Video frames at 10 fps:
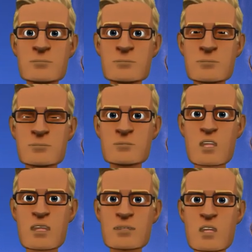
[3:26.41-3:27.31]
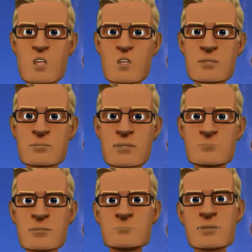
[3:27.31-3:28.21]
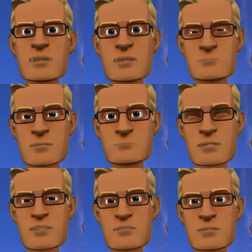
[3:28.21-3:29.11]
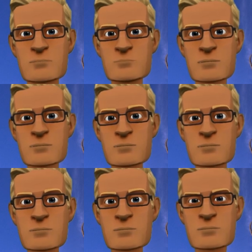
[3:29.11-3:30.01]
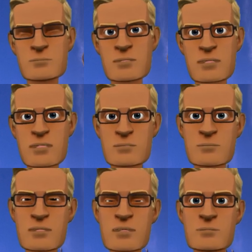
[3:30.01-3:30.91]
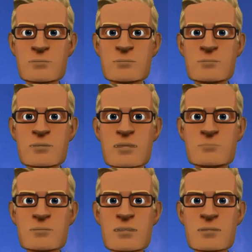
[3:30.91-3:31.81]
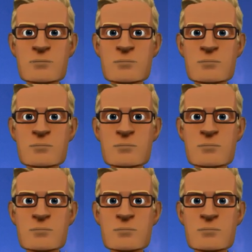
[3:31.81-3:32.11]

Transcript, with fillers: This talk will strengthen our faith, our trust in God.